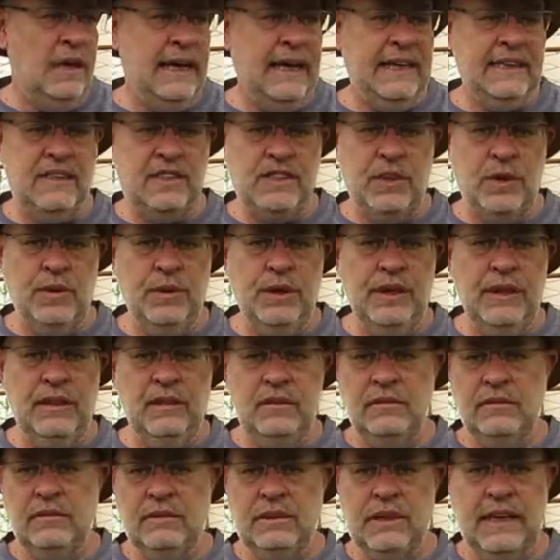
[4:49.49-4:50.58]
at sowing,
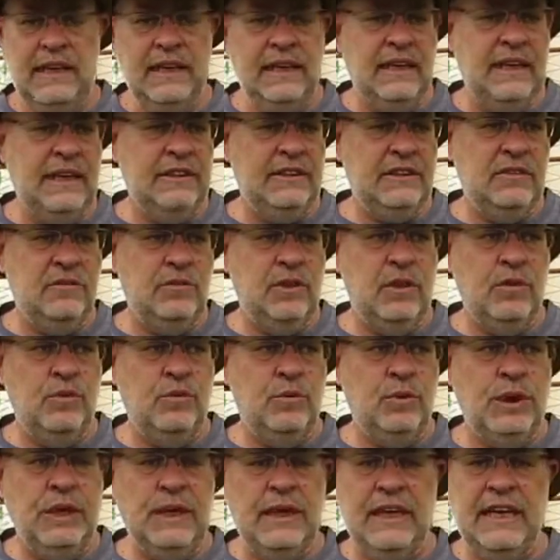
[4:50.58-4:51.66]
and later on
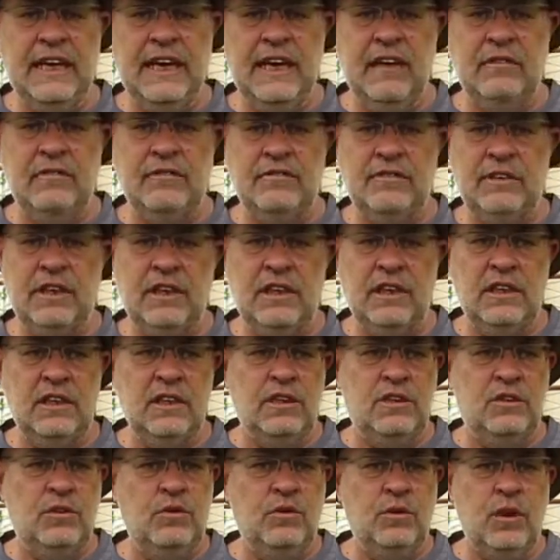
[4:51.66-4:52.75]
we gave
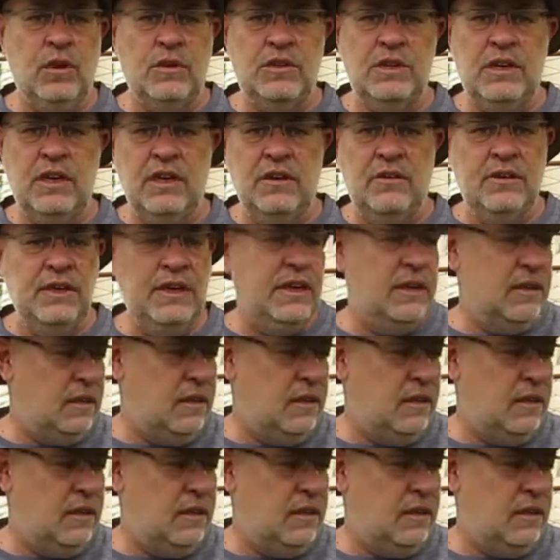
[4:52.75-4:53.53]
another two auxiliary